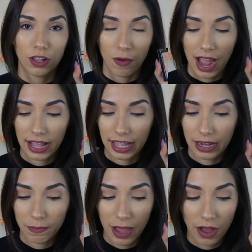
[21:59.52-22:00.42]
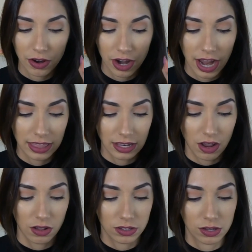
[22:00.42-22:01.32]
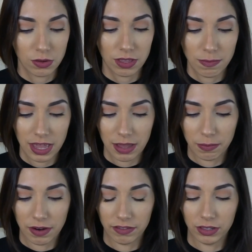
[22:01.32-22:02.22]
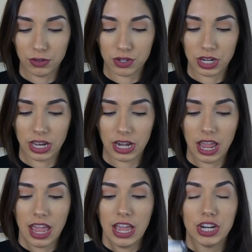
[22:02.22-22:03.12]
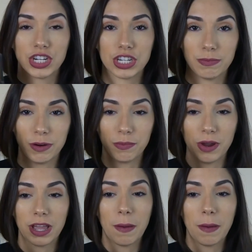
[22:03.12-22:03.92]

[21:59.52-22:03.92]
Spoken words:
Highlighting Powder, and then also the Makeup Revolution Shimmer Brick.